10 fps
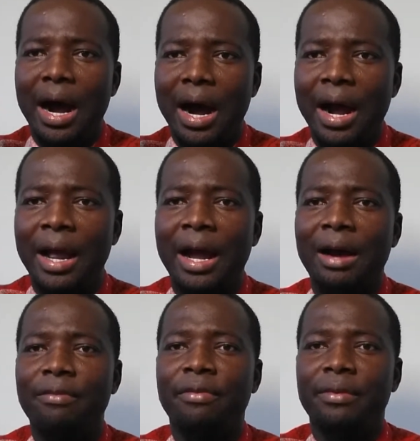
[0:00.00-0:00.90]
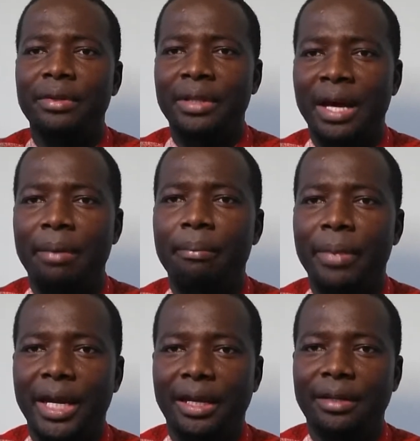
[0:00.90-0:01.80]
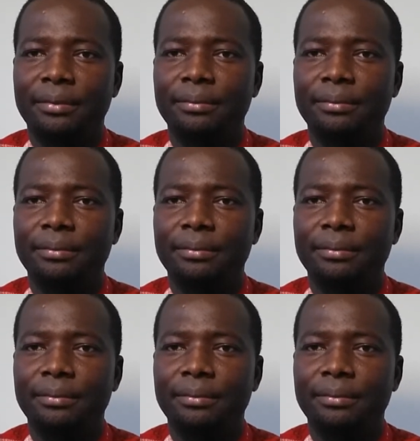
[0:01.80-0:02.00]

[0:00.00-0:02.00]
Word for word: I have that money.